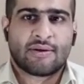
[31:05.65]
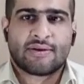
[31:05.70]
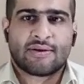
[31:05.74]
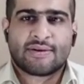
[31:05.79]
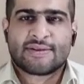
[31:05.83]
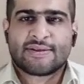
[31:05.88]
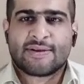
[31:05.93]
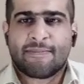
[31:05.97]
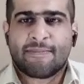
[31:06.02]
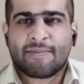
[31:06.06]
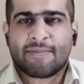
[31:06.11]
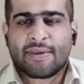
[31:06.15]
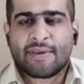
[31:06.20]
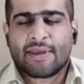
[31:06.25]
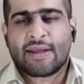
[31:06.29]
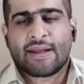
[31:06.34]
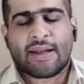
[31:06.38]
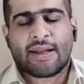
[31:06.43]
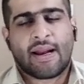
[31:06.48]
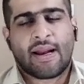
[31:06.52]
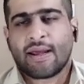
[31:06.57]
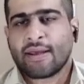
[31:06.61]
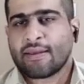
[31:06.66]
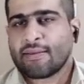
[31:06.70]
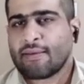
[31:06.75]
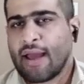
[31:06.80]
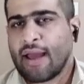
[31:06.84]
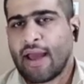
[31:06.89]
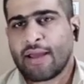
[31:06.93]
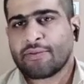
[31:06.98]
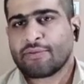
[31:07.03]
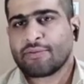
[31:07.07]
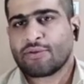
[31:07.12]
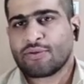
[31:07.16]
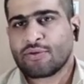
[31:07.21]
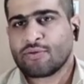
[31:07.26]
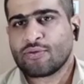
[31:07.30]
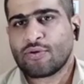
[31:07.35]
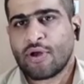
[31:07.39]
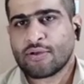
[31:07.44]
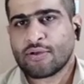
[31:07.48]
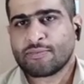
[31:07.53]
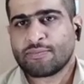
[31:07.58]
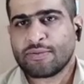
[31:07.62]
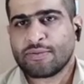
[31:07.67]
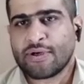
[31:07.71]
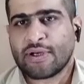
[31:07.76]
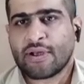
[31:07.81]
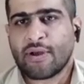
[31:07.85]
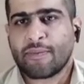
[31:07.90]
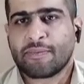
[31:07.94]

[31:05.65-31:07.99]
Something like, I do not bring